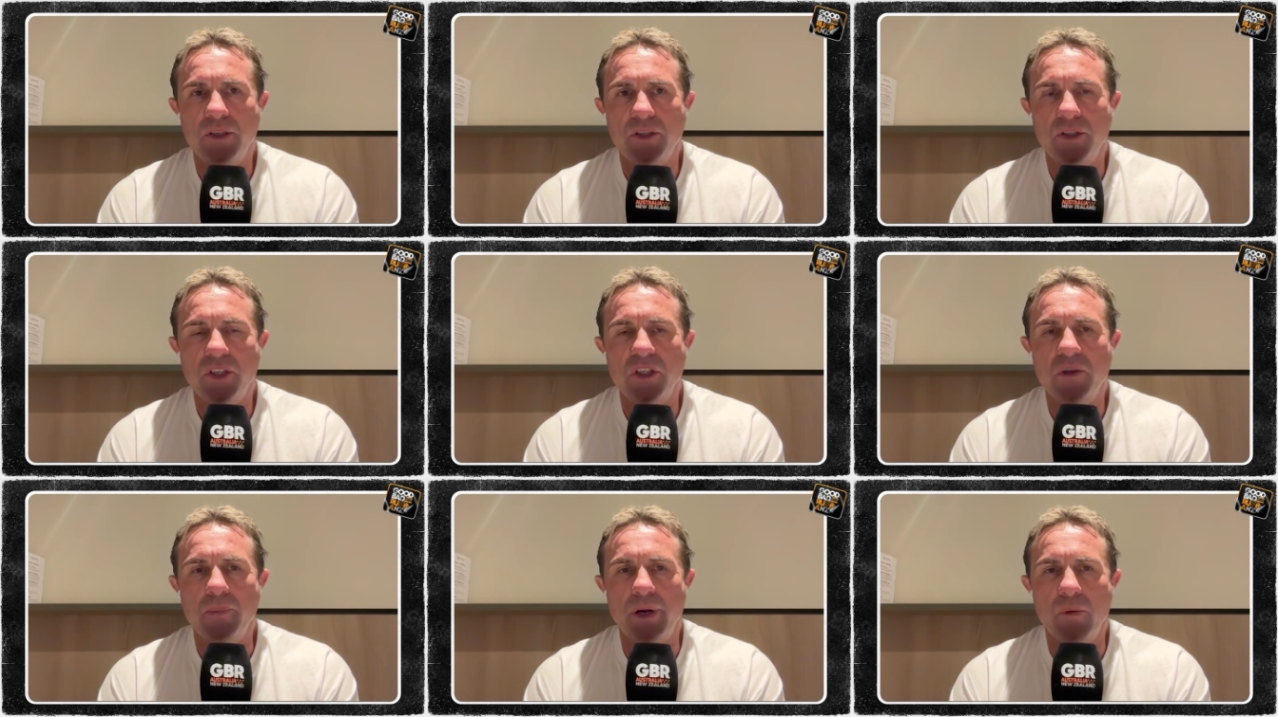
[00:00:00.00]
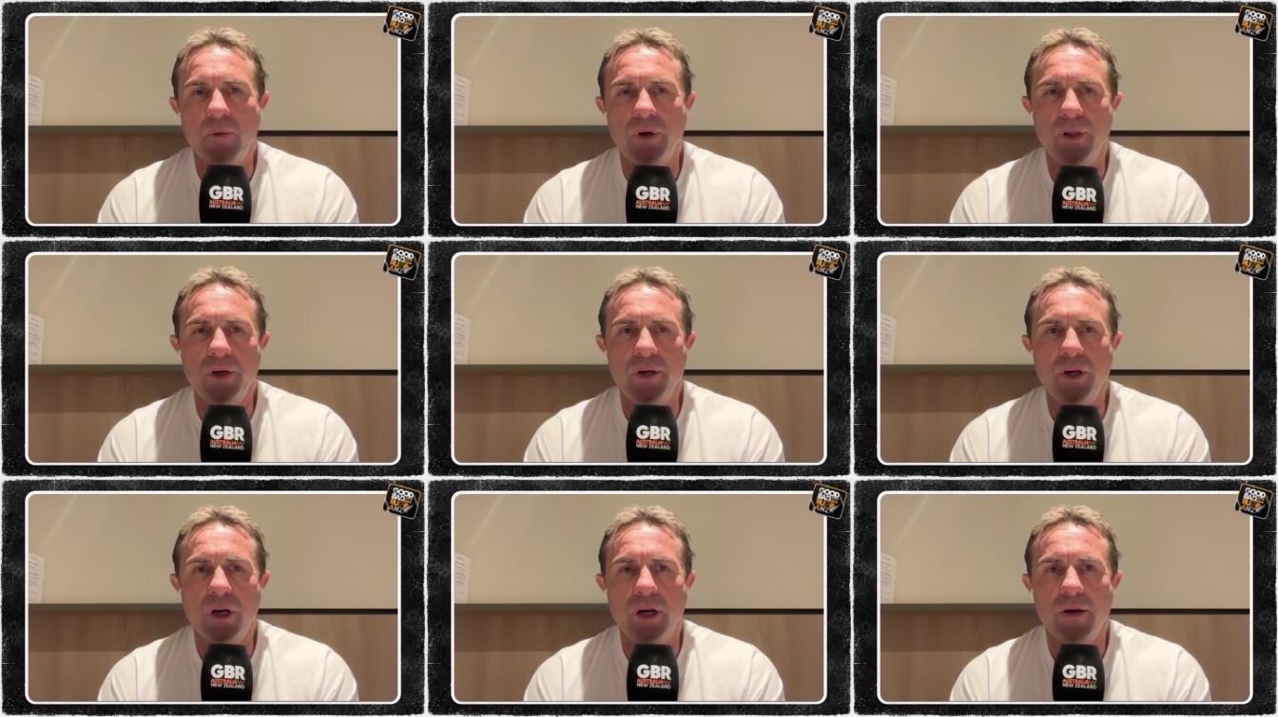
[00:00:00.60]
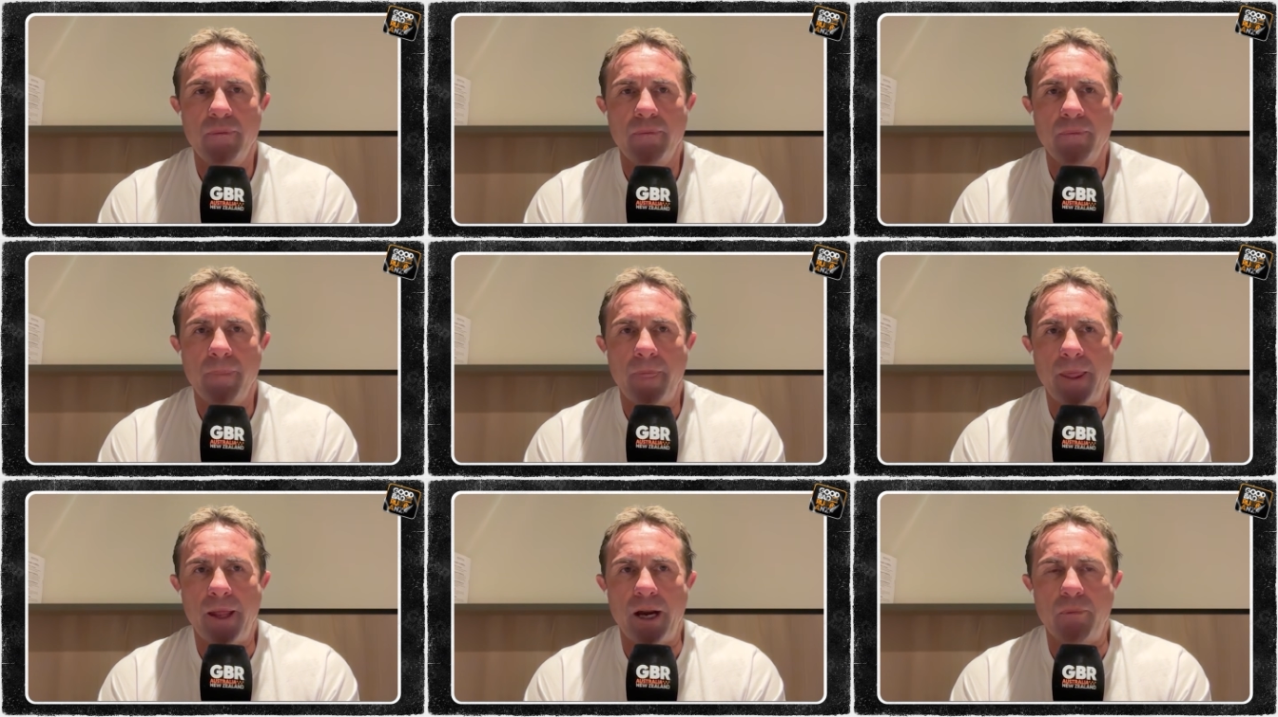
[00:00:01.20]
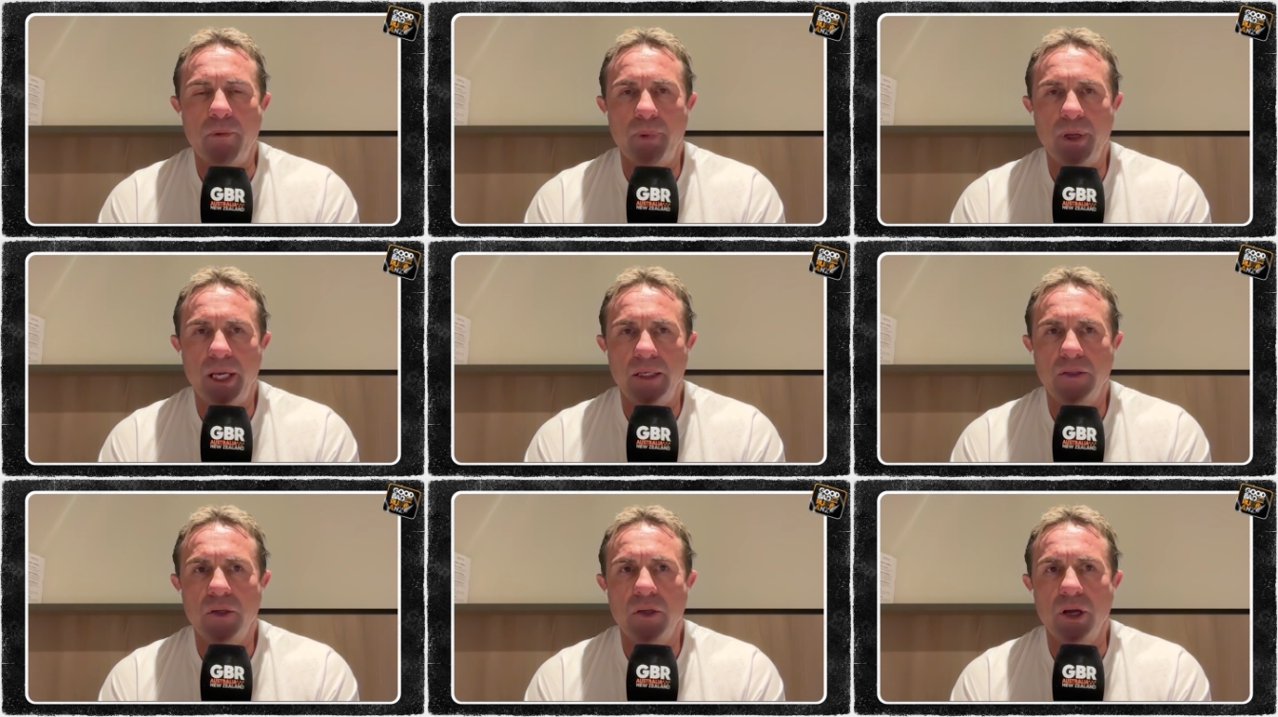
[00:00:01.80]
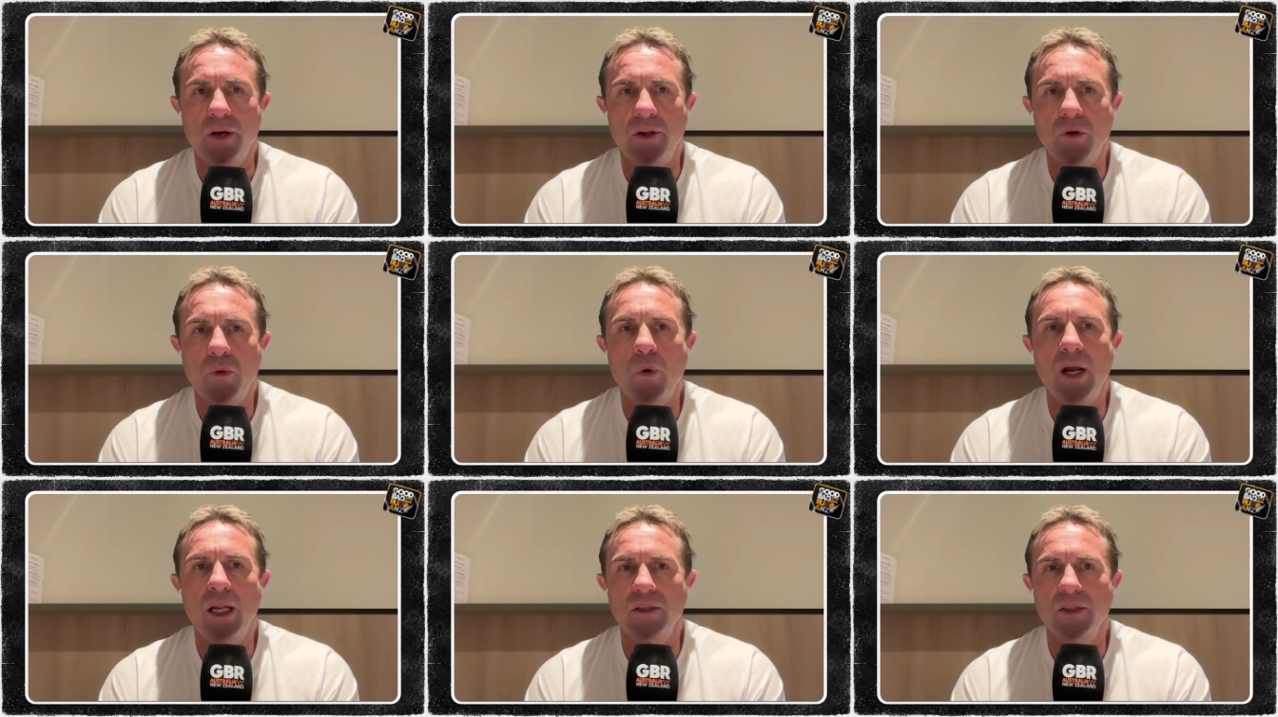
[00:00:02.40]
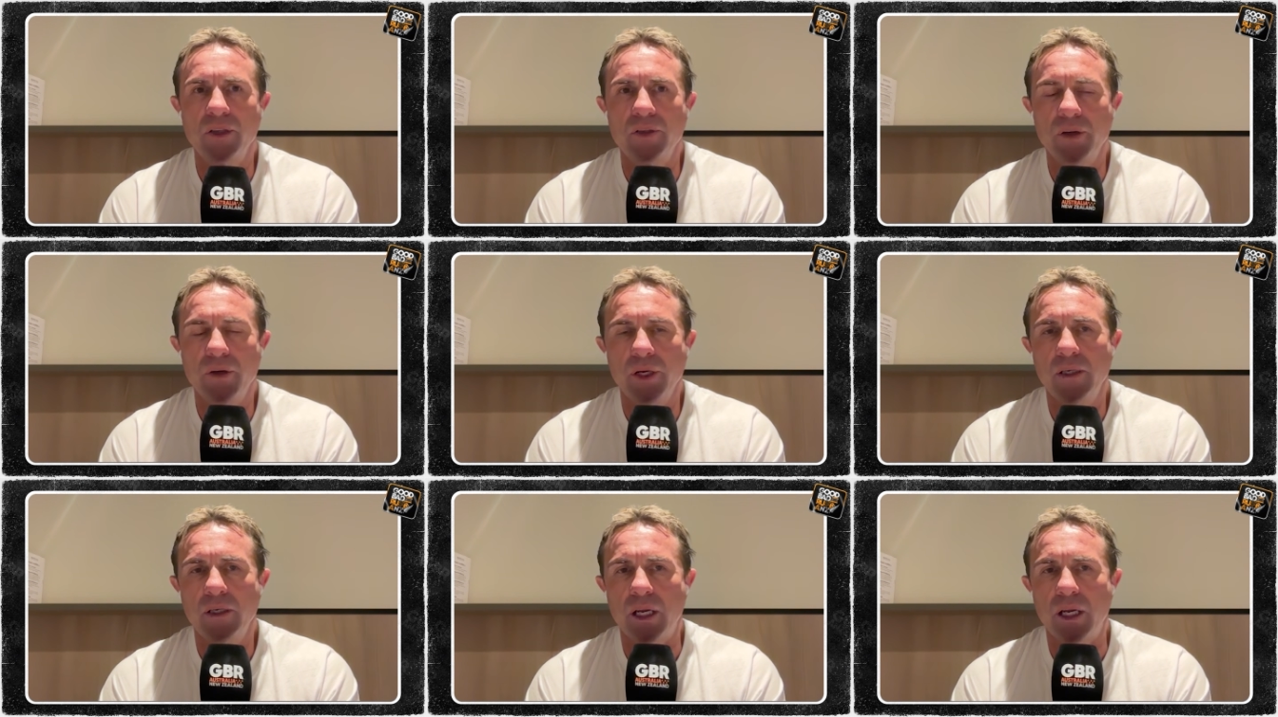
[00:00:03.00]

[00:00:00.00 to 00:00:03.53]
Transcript: It's just about whether or not they're prepared to go to the well to do it.